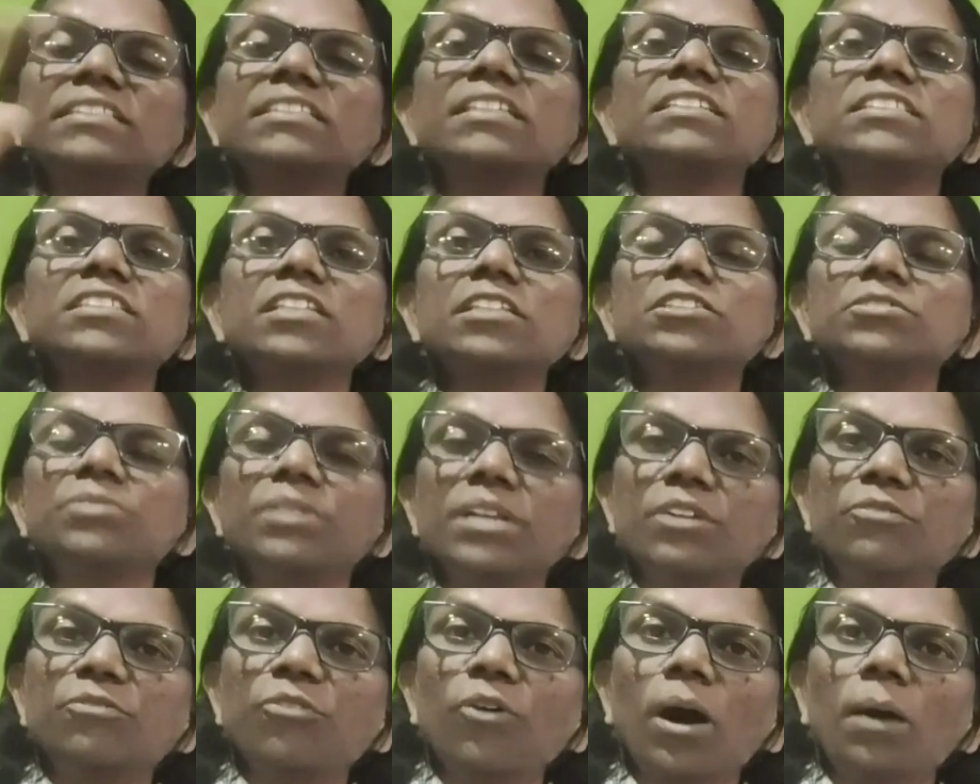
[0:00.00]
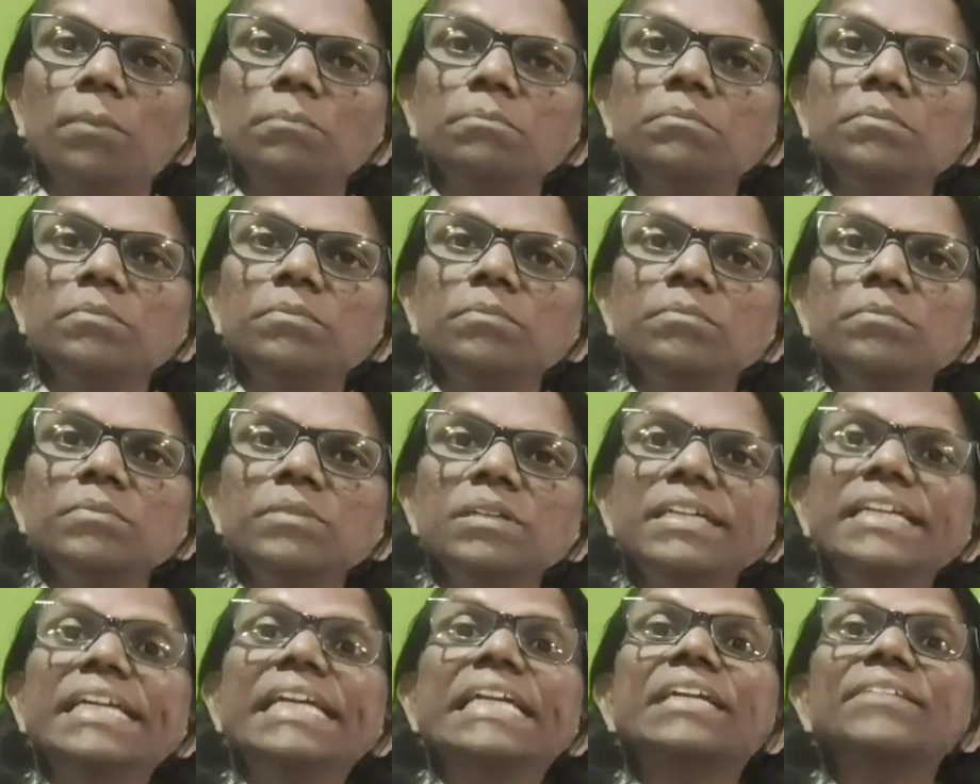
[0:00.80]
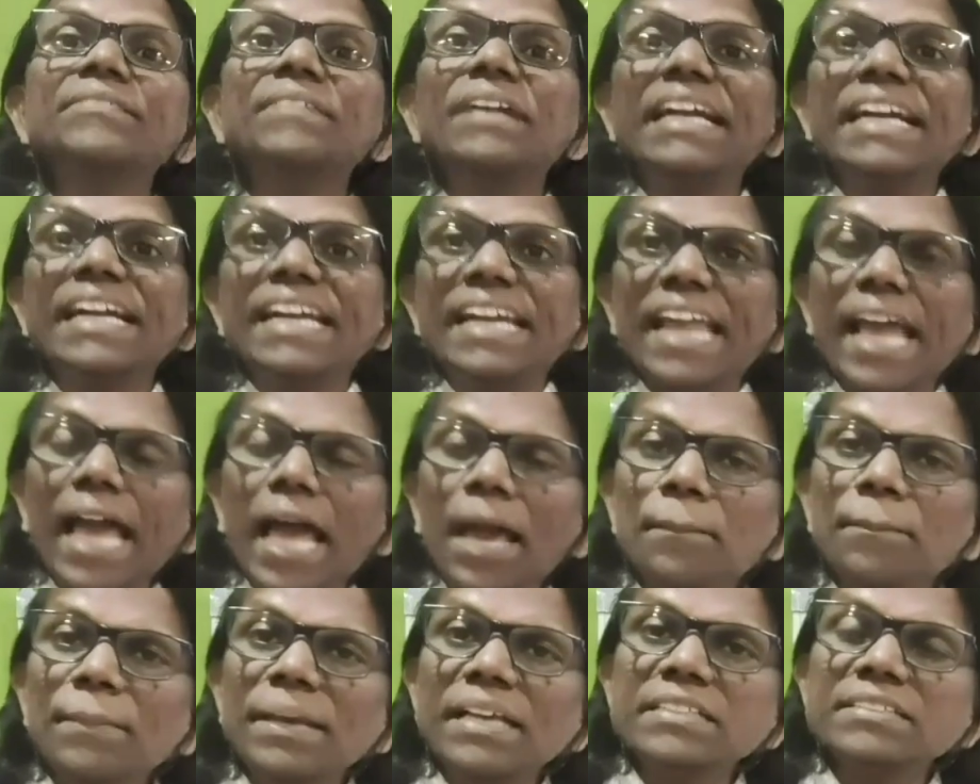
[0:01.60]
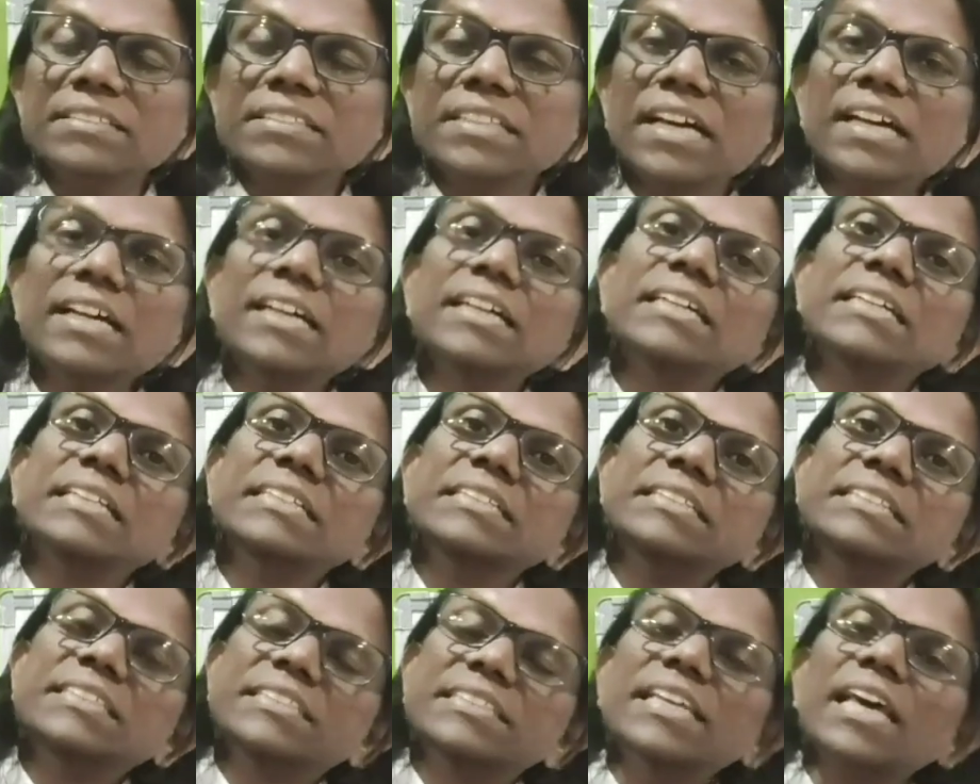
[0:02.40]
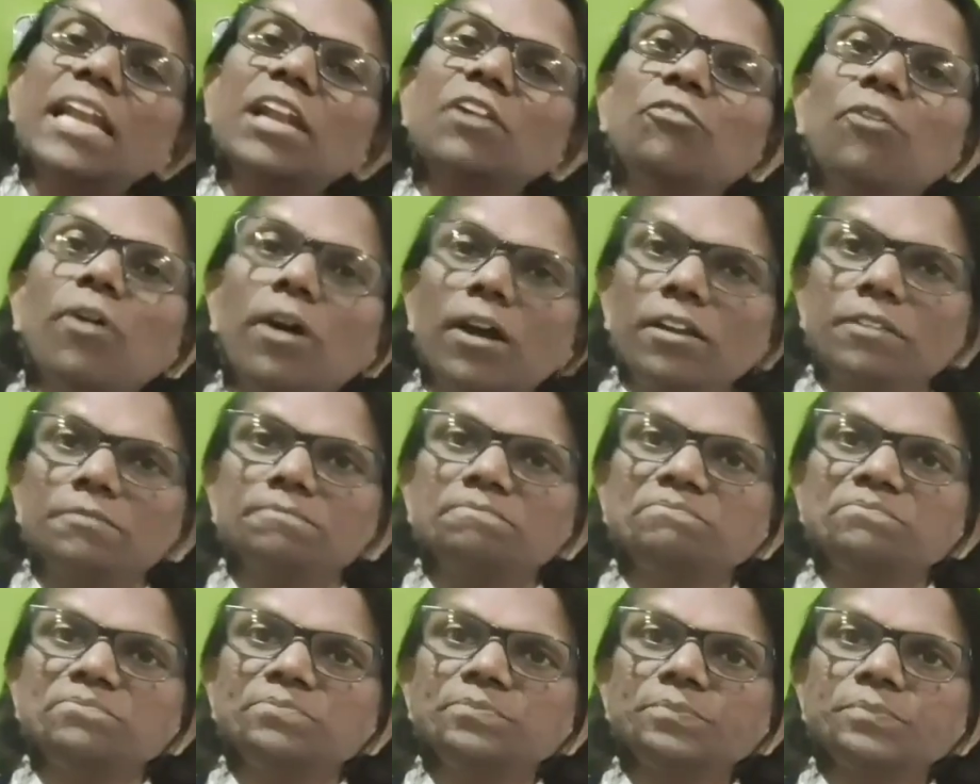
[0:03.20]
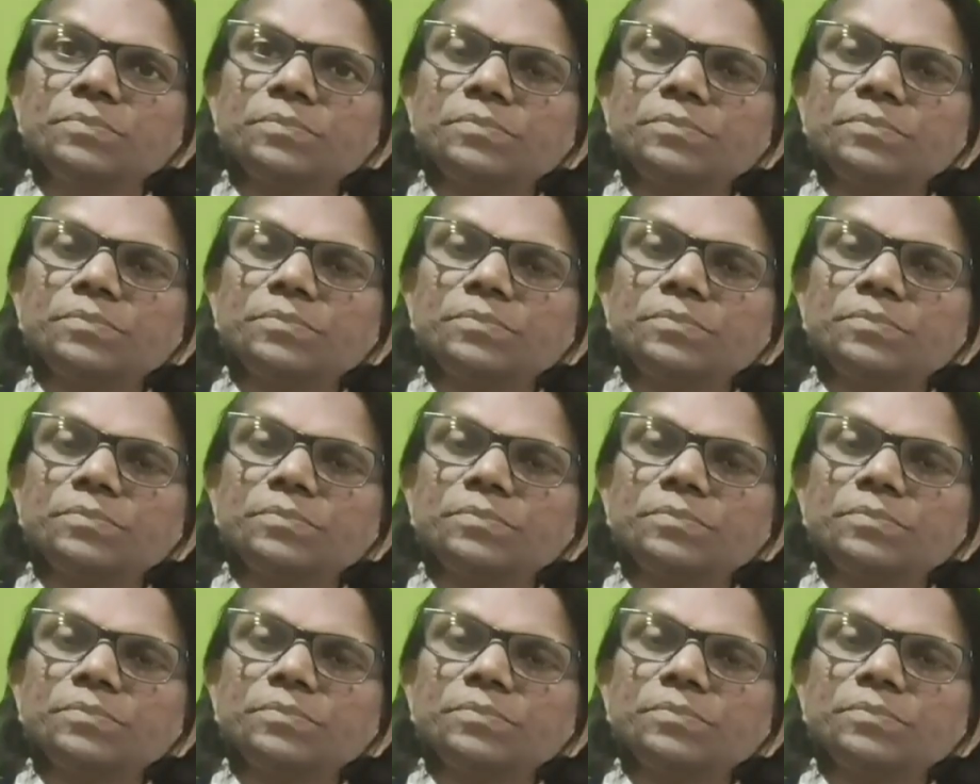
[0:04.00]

big ice crystals will form. It will damage the cell wall.